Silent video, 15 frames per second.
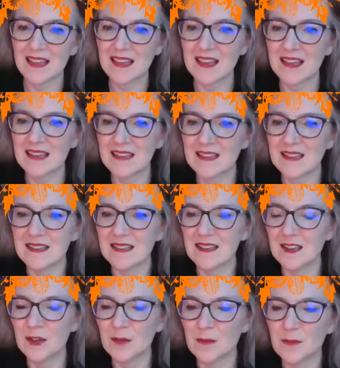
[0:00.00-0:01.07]
and
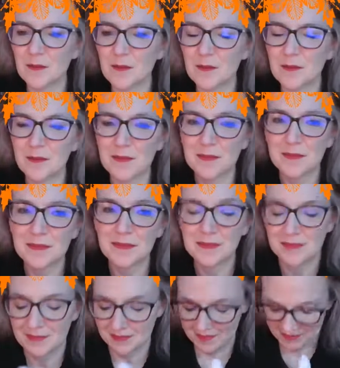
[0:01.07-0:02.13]
um,
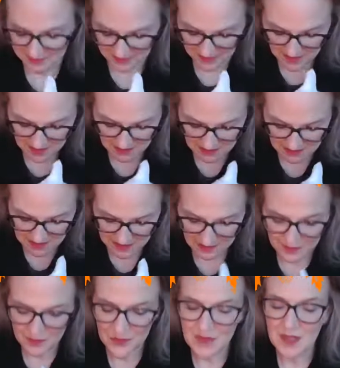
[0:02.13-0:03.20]
oh, I
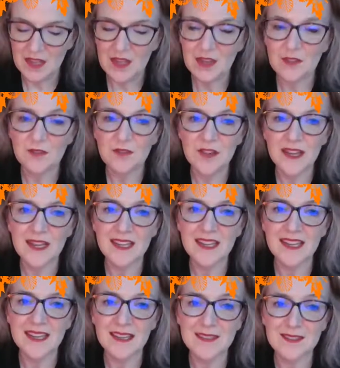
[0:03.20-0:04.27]

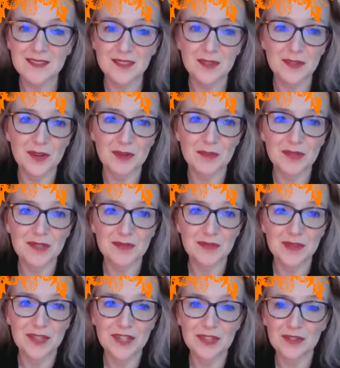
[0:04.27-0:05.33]
Fading ink syndrome is
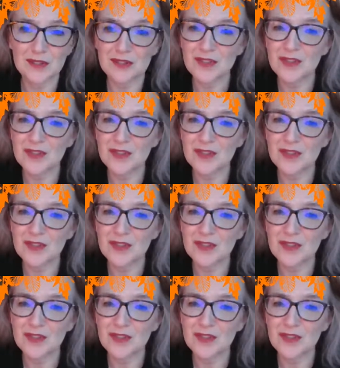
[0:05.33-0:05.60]
when you're